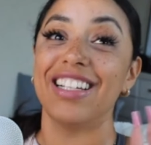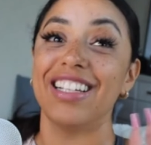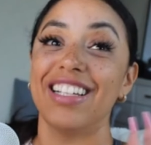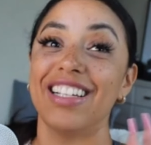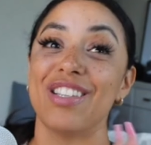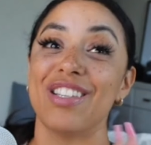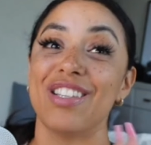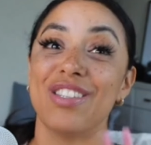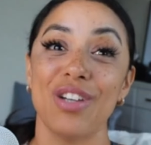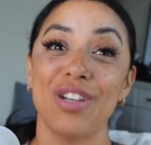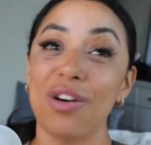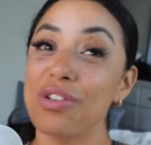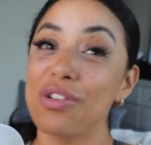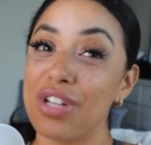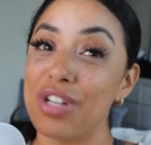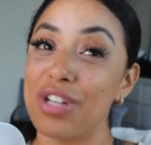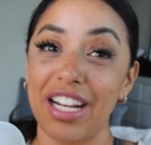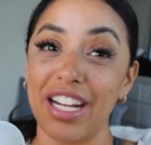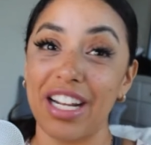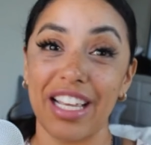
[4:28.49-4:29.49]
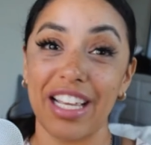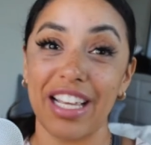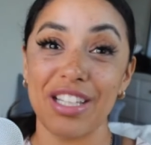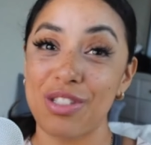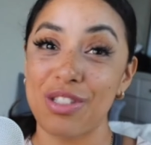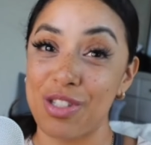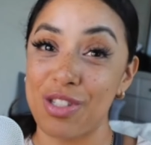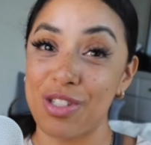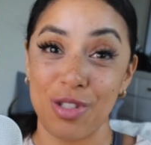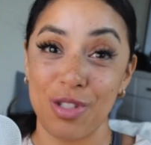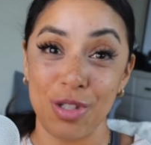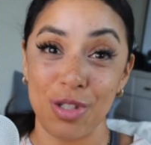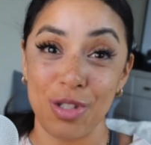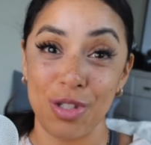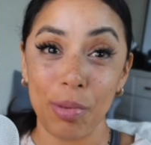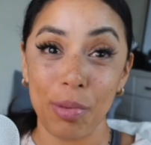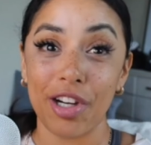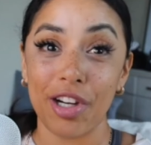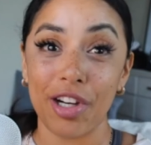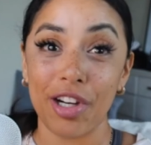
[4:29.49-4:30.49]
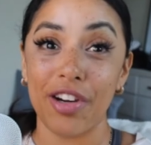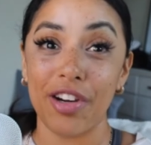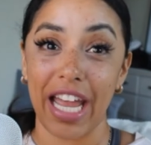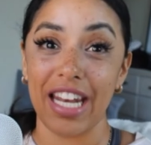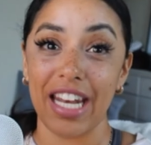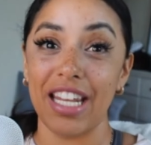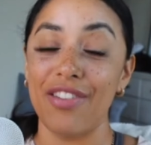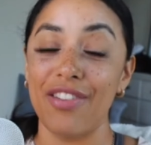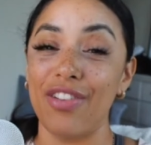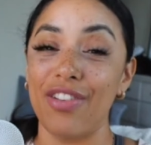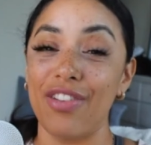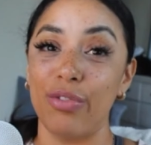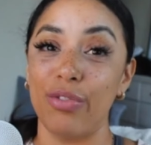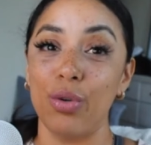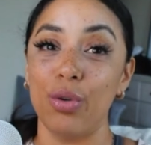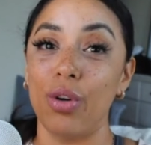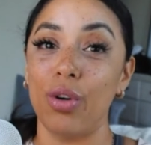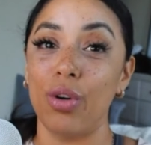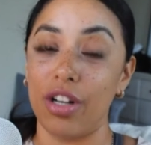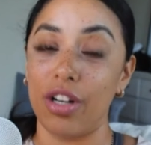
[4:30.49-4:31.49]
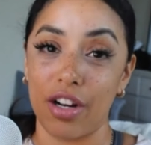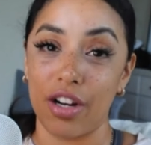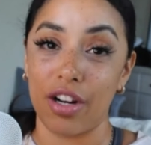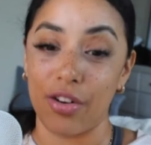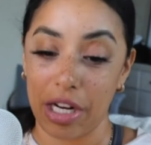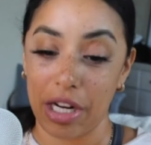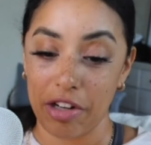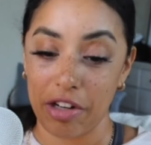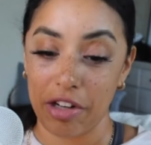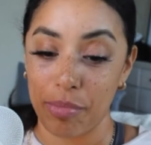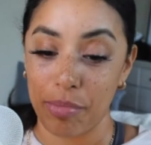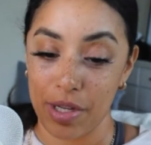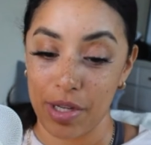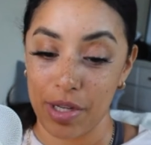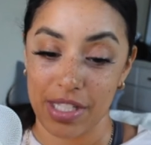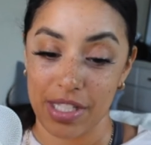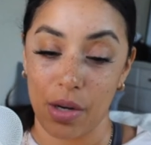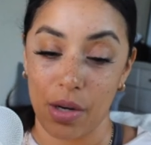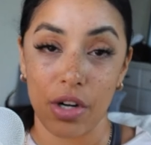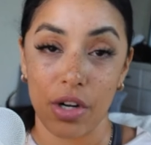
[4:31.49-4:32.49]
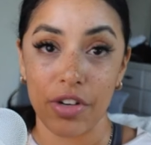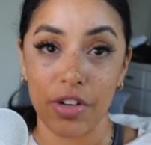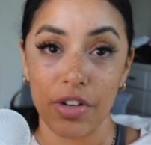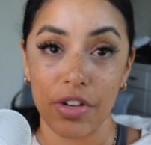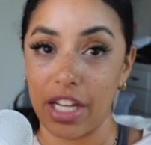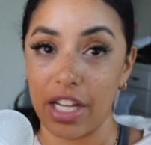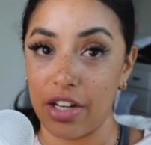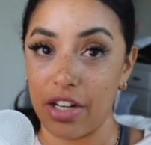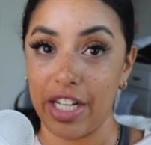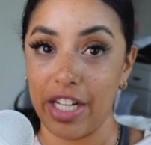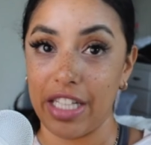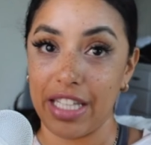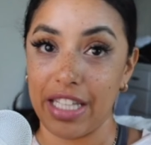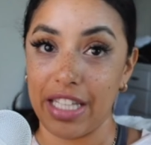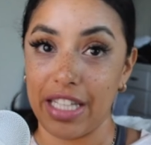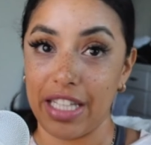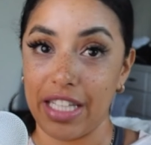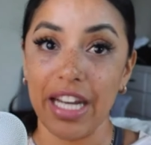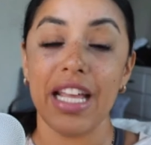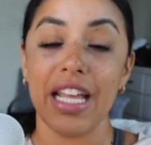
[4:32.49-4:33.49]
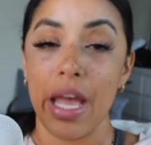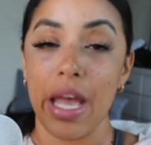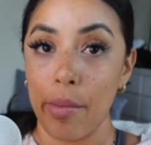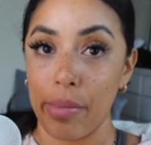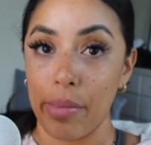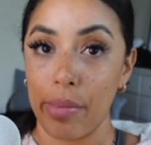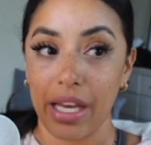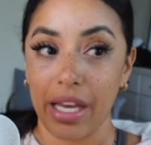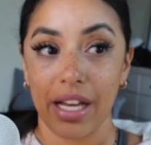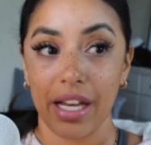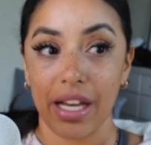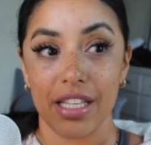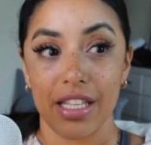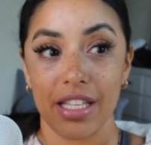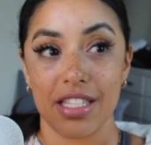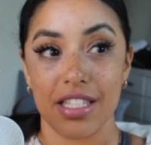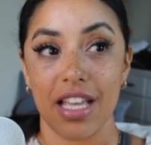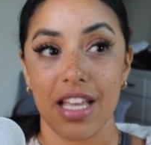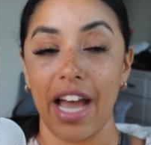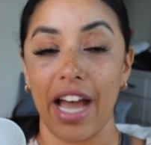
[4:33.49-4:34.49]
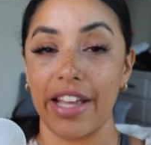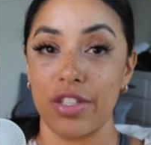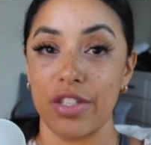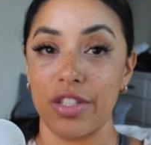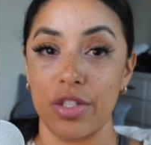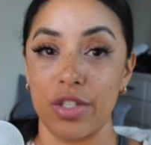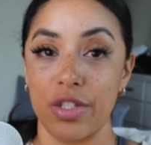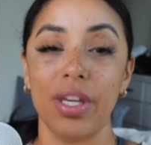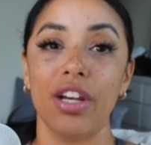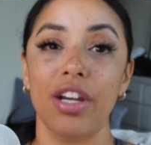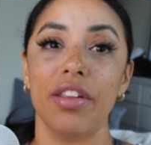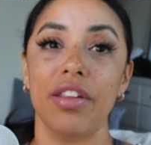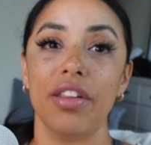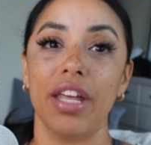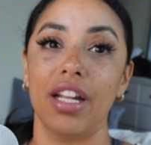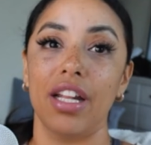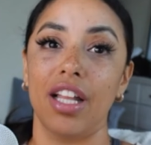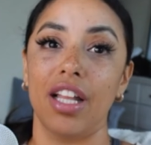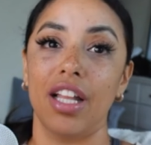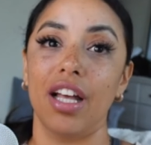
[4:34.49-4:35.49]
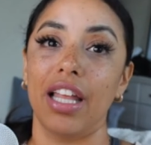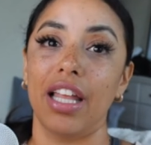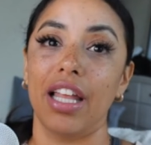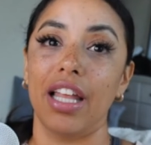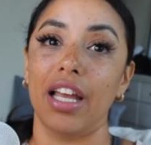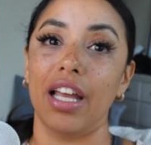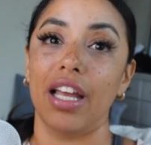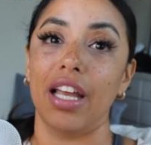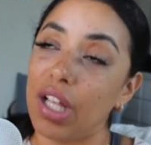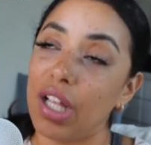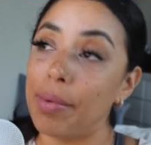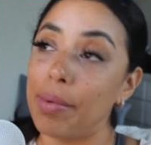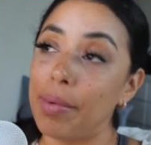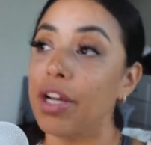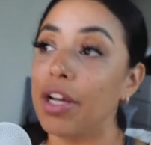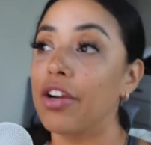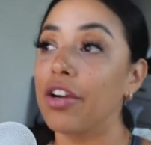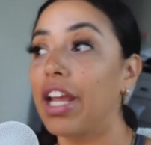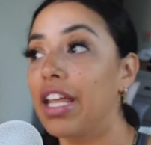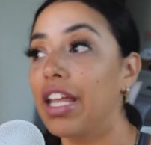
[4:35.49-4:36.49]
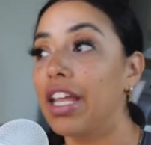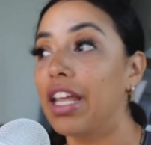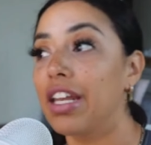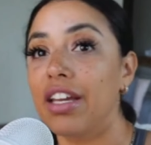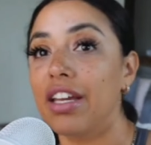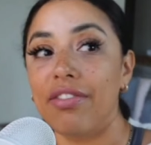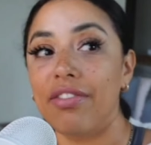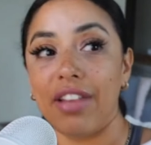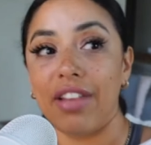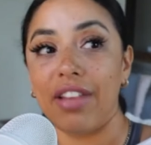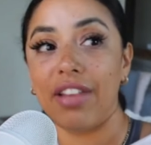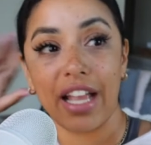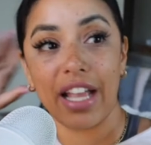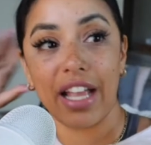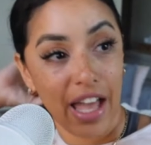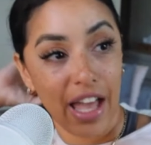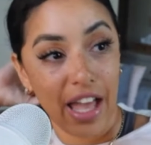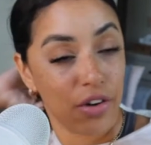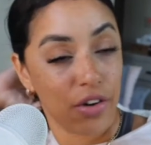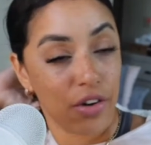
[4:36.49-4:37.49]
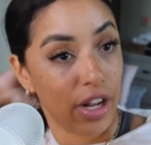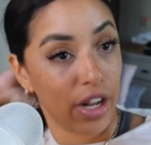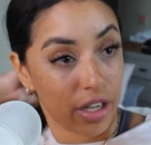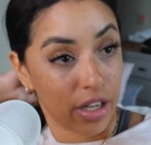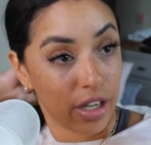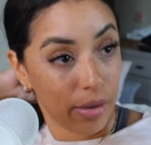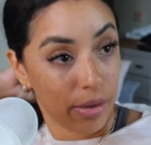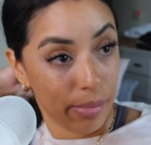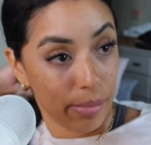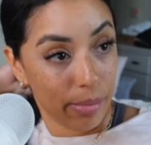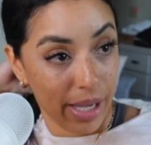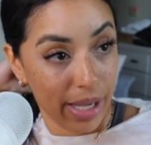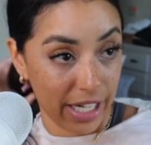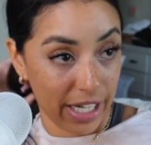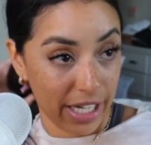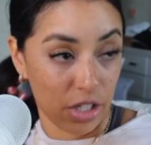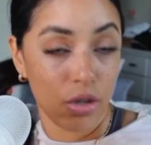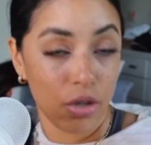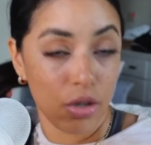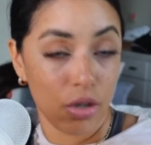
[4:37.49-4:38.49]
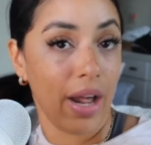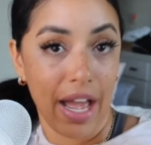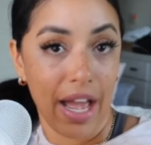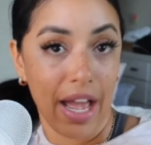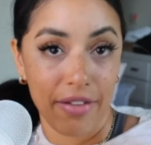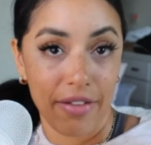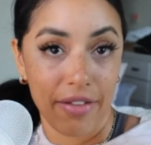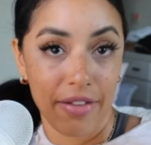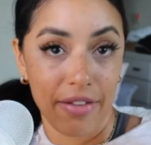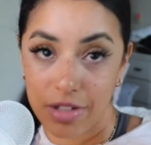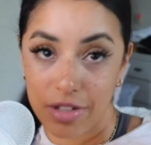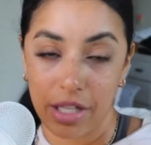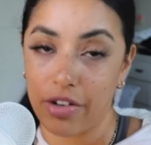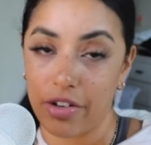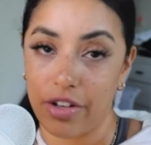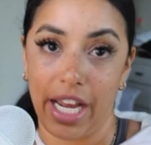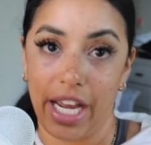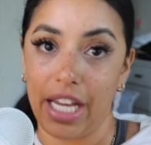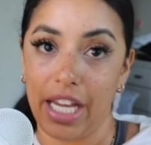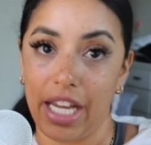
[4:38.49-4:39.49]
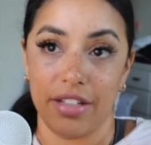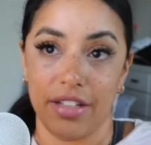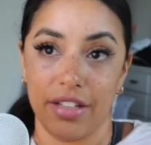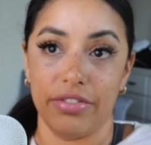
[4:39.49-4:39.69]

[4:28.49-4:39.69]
Don't try to get super creative if you are not a creative person. I want to reiterate that because I do hear that a lot, like, well, I'm not creative, like I don't know how to combine. You don't have to be creative.